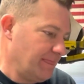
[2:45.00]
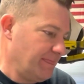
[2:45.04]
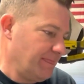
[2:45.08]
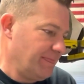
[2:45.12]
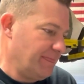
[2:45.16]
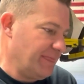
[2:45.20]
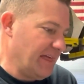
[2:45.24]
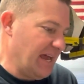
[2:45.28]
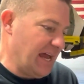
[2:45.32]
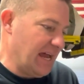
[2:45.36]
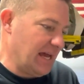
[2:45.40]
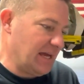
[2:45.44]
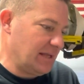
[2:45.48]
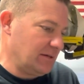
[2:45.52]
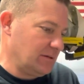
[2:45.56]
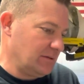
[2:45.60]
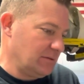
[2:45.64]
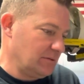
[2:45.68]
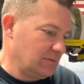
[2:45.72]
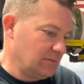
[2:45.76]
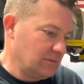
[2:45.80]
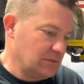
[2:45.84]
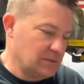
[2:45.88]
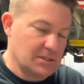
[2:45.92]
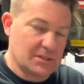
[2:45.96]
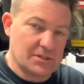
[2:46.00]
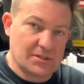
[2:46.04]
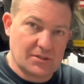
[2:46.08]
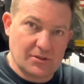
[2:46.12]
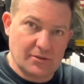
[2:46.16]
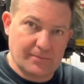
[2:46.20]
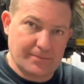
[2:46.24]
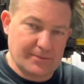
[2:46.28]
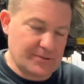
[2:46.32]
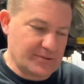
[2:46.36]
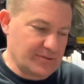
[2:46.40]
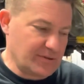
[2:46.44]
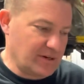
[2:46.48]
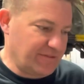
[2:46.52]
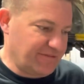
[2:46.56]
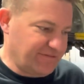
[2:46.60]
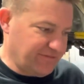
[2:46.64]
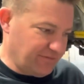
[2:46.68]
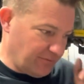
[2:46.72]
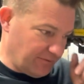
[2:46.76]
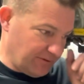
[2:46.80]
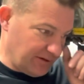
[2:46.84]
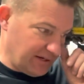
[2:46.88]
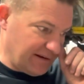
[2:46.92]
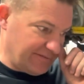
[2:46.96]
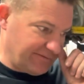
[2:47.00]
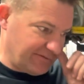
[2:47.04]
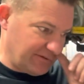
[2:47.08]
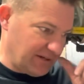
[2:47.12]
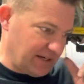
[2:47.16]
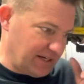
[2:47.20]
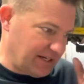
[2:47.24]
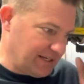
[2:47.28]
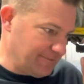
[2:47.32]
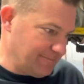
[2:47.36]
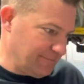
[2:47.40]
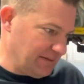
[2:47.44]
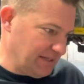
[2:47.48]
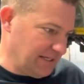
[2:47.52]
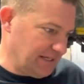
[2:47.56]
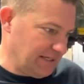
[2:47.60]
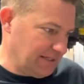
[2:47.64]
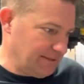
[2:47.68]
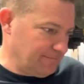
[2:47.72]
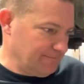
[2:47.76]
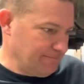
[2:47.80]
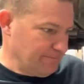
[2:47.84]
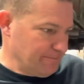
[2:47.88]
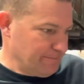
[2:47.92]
That, super straightforward after I committed.